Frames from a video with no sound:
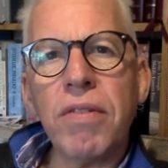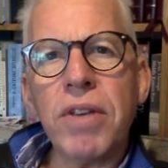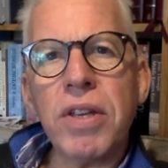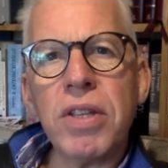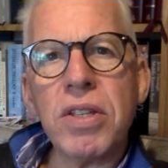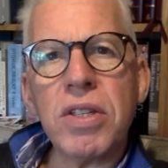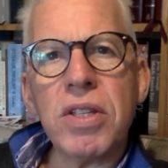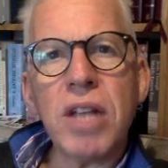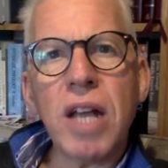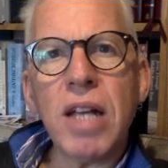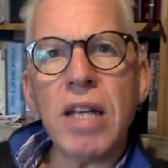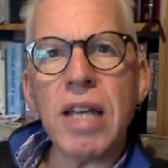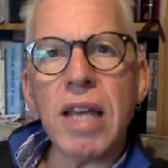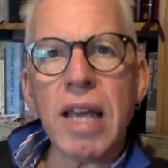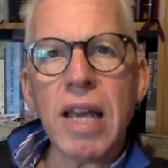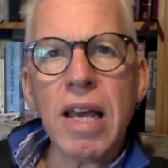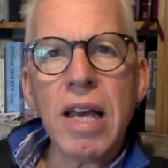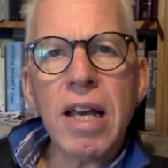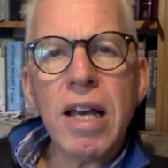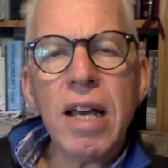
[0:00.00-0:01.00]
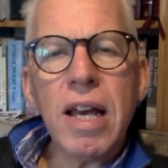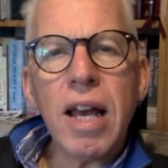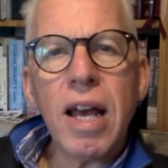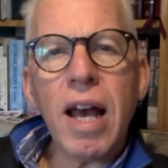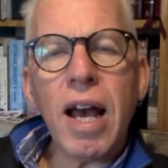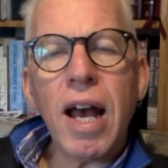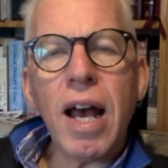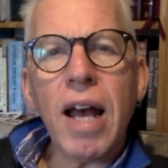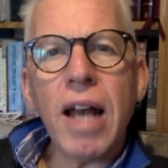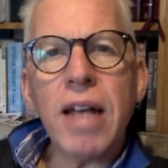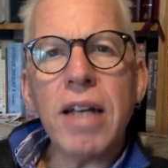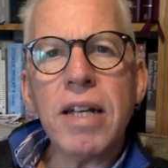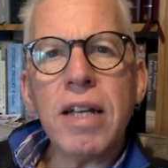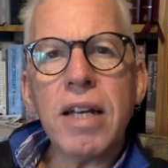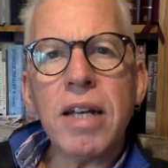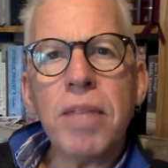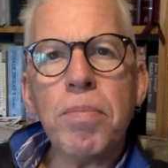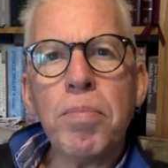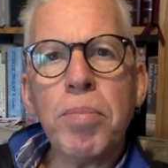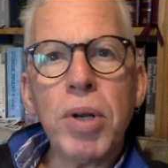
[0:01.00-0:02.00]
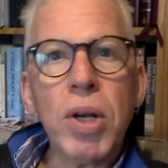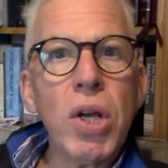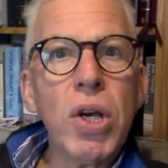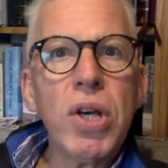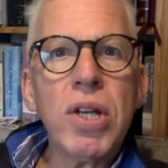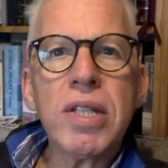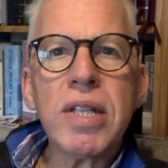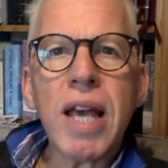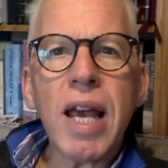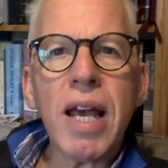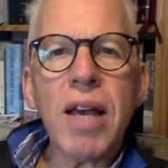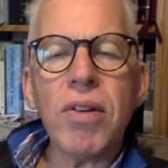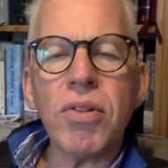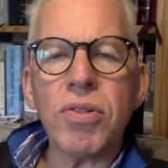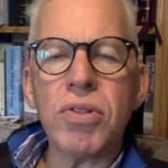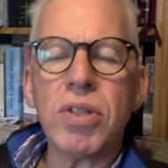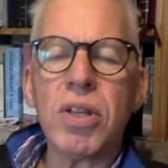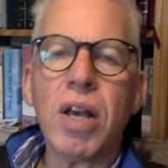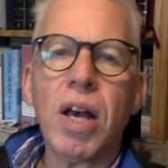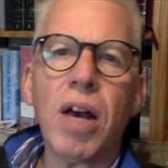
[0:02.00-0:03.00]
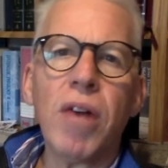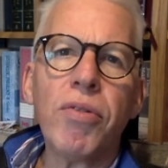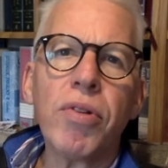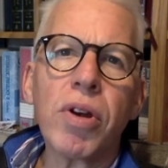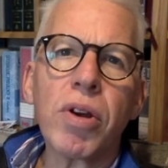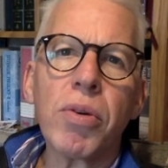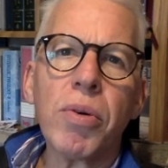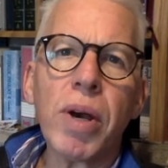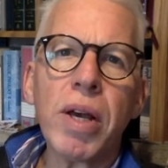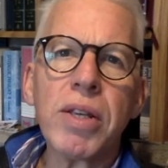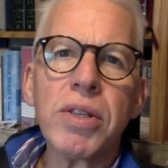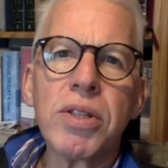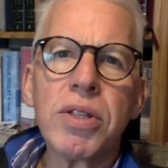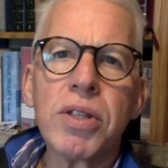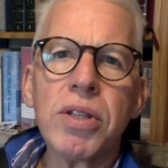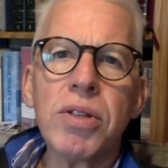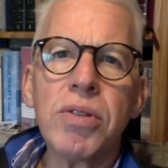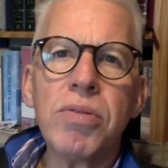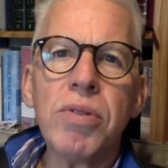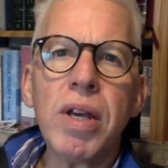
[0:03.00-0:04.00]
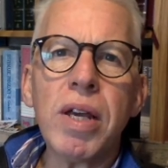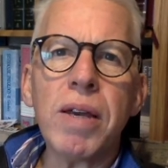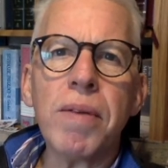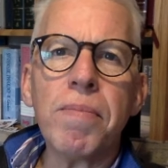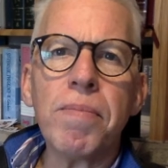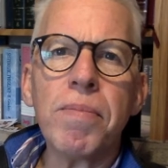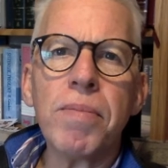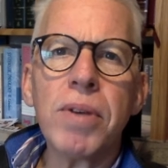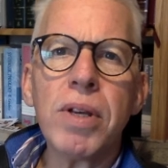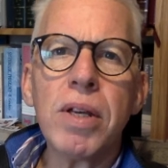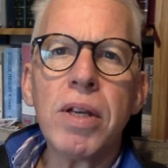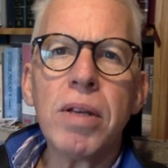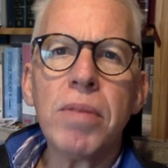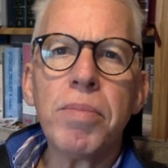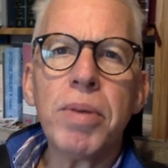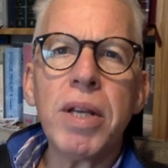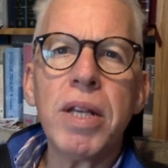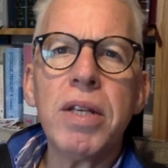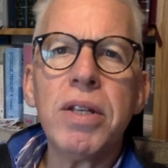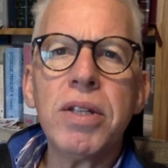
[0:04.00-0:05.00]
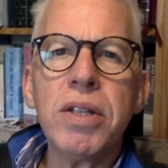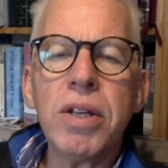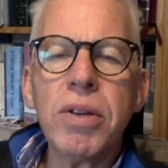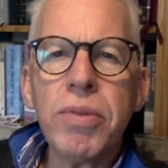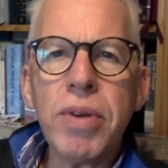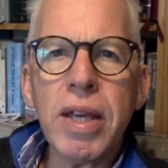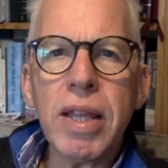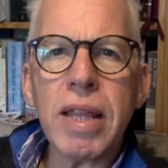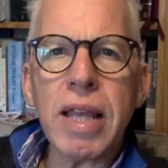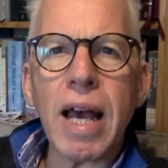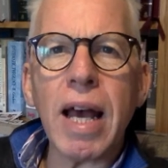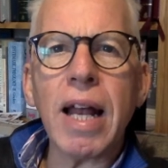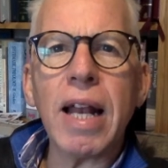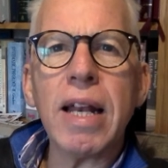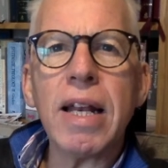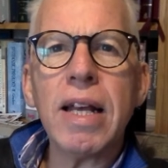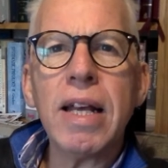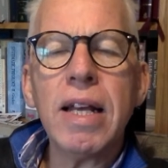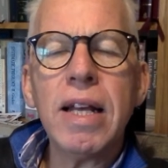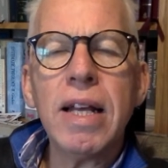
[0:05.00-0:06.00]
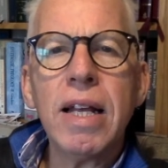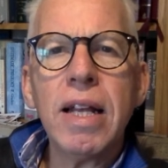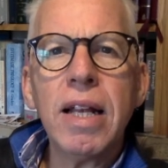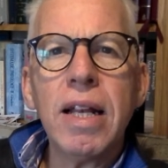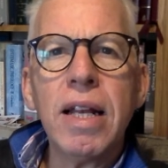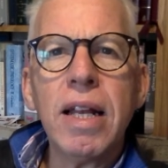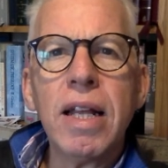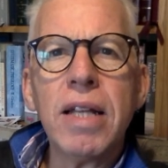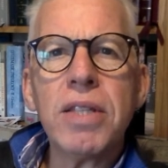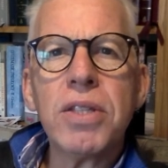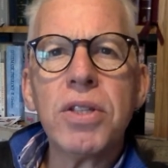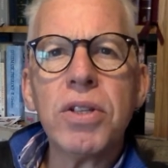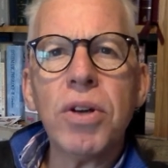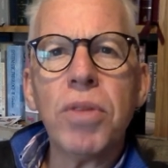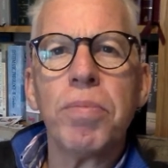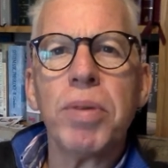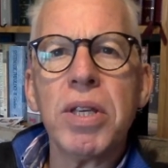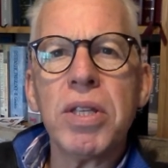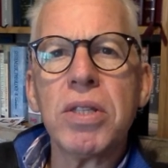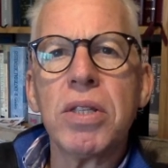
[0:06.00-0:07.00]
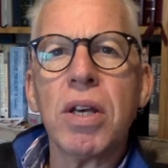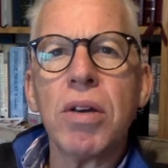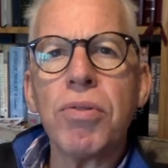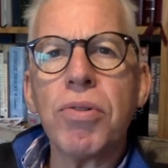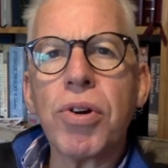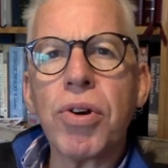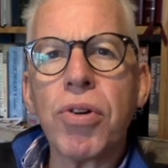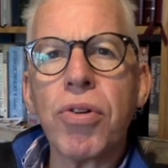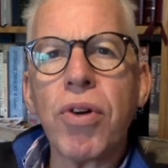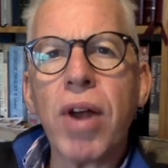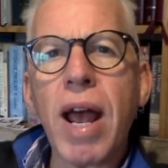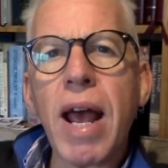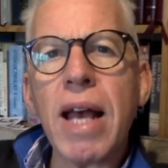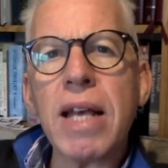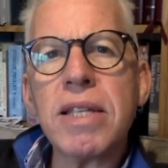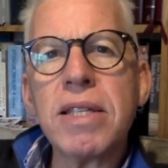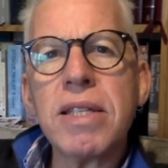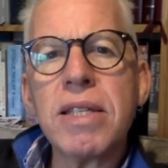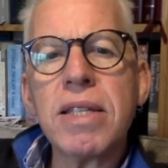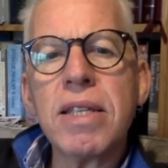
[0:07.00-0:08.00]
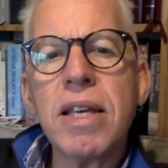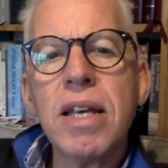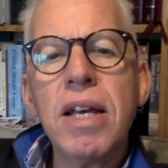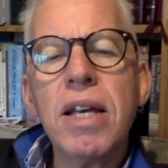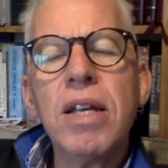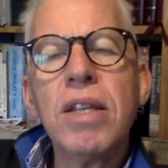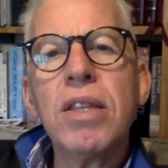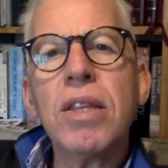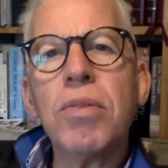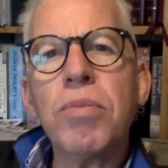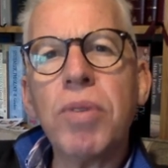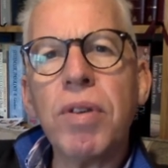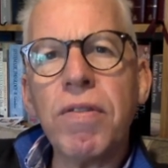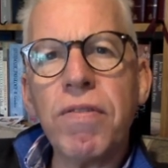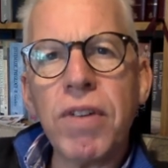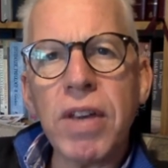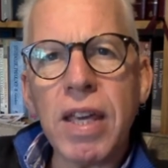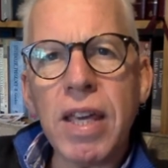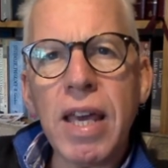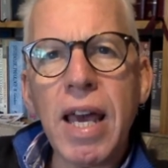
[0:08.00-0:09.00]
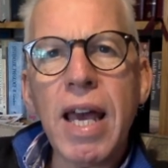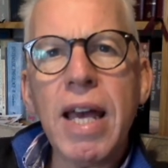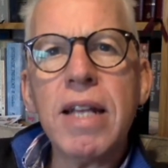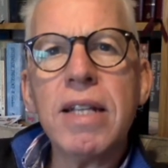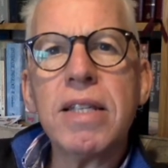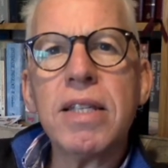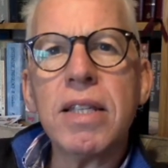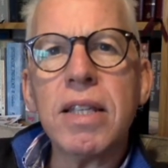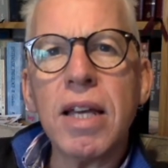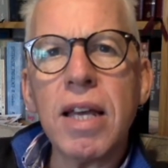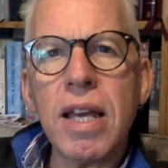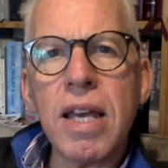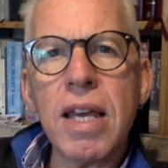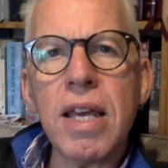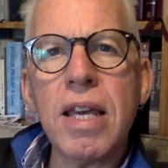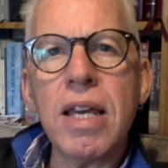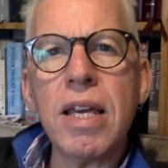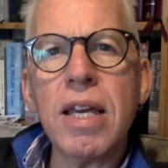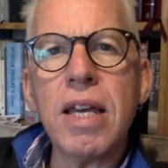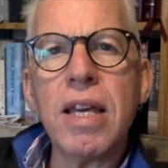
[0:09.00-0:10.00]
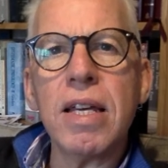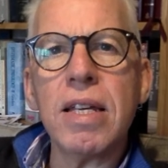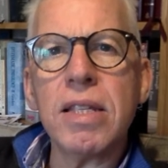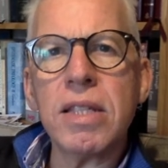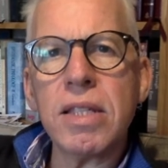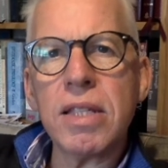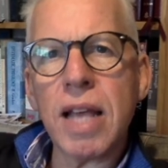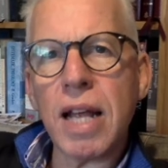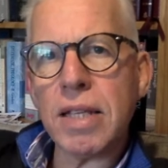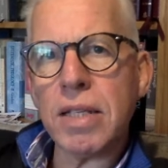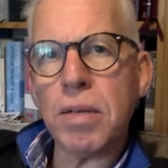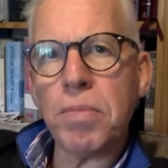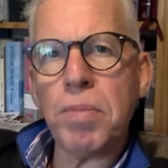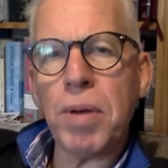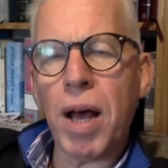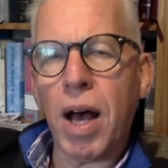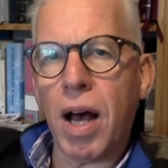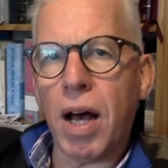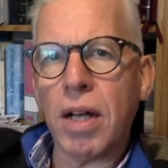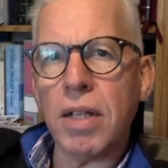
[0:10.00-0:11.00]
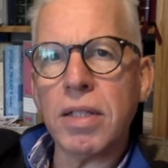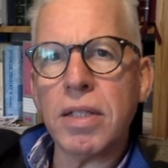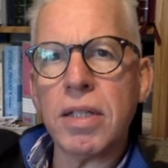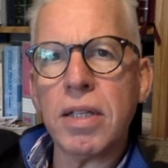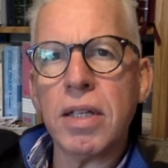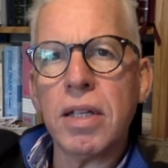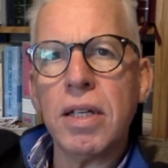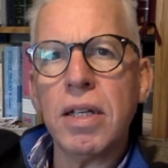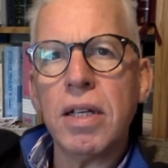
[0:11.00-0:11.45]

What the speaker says: study and blurt out our request to him. But in doing that, let's not be so crass that we forget that he is set apart.